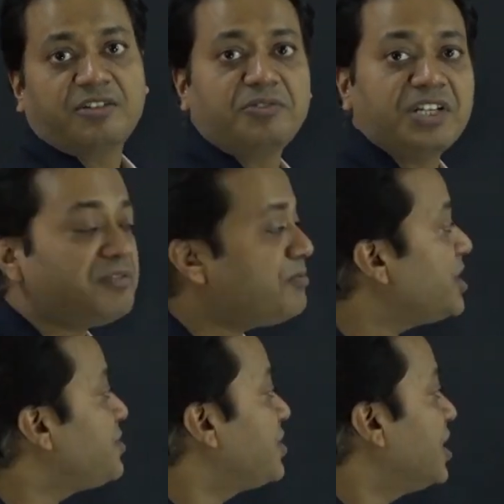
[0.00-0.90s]
in
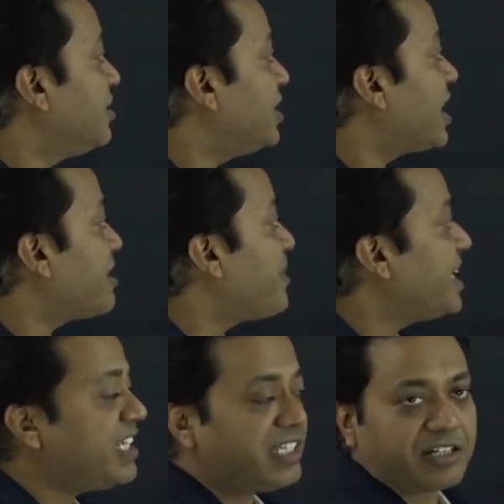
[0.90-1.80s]
which there are
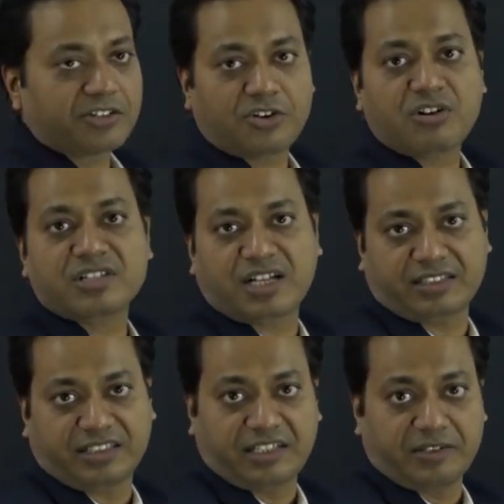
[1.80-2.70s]
many electrons are
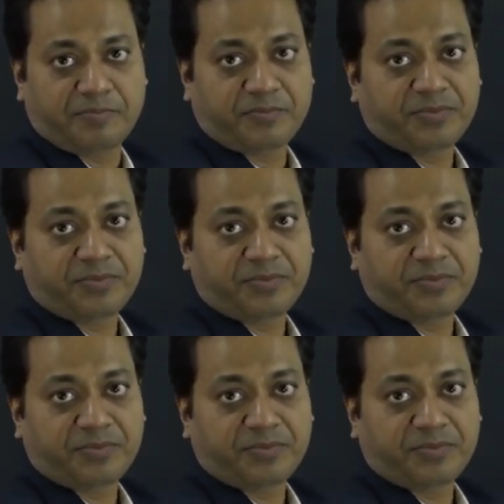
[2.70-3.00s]
there.